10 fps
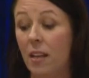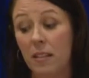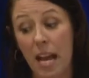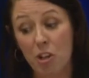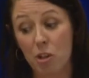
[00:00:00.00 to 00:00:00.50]

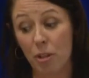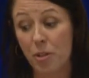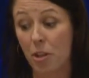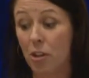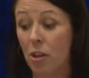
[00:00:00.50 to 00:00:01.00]
National
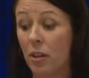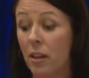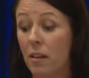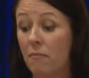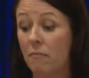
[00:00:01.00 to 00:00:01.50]

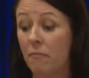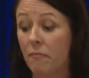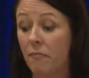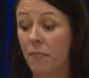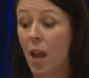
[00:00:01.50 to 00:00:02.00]
security,
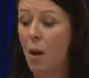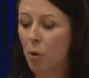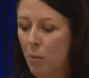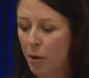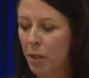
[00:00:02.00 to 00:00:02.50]

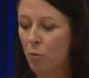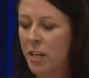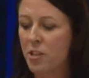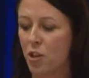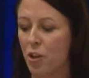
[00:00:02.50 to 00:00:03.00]
promoting
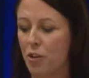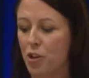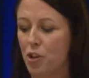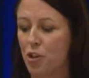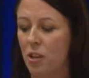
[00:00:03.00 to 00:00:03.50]

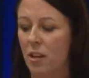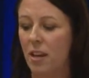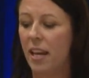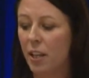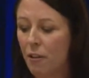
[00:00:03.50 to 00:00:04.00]
research,
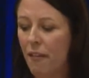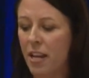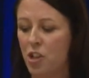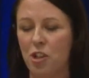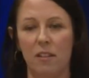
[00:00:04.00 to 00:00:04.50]

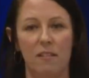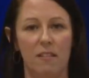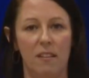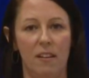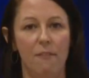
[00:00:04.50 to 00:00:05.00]
innovation,
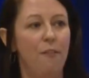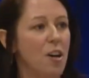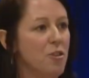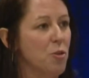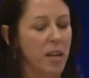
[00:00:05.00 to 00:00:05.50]

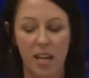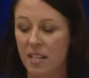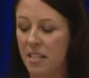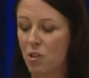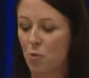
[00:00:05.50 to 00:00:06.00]
fostering
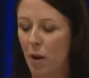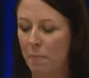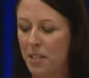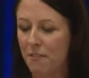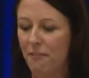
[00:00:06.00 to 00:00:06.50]

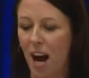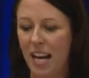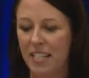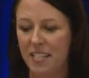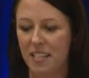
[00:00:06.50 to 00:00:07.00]
disruptive
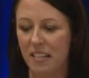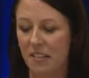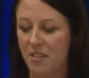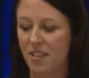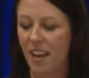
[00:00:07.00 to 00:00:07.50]

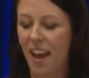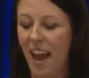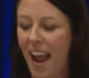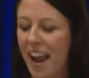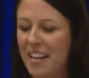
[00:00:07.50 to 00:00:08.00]
ideas,
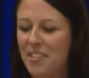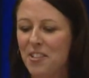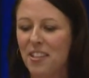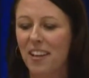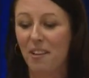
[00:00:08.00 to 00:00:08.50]

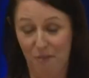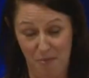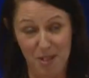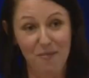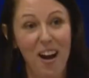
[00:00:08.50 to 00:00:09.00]
and
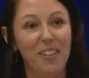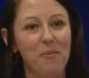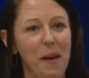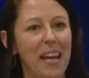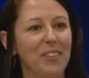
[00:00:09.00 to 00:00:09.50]
from this final
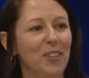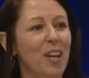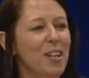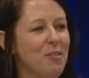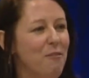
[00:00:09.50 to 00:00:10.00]
panel,
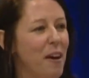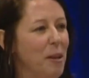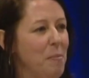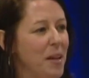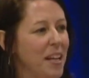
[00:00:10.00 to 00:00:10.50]

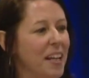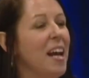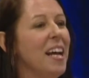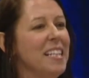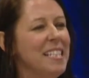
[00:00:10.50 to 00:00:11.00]

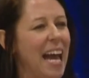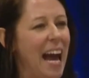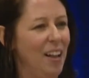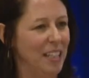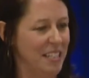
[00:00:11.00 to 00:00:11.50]
developing
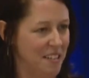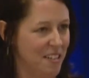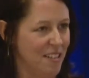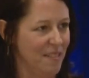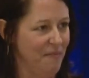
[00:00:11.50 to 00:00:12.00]

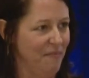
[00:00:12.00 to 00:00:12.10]
talent.